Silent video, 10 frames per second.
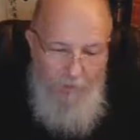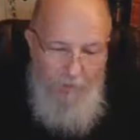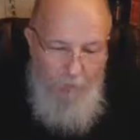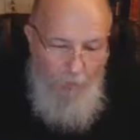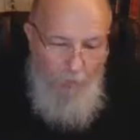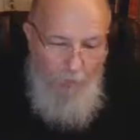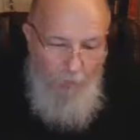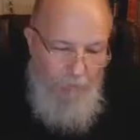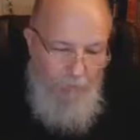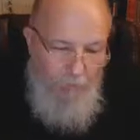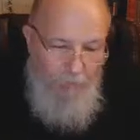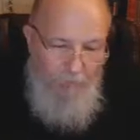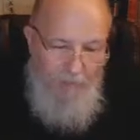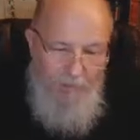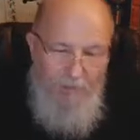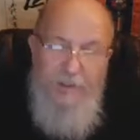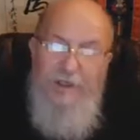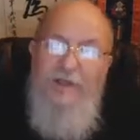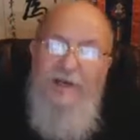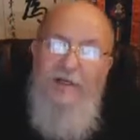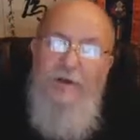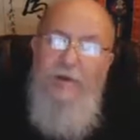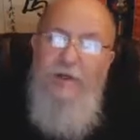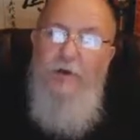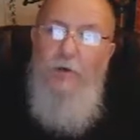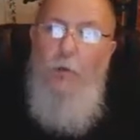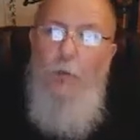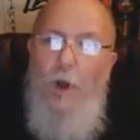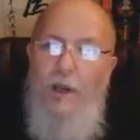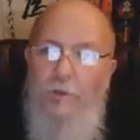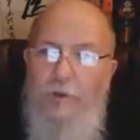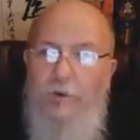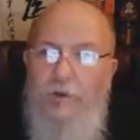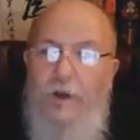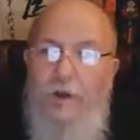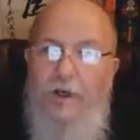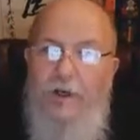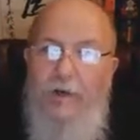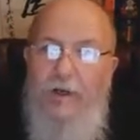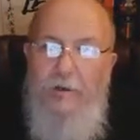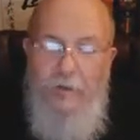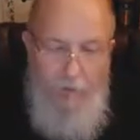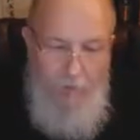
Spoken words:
that what was important about it did not depend on what we were talking about,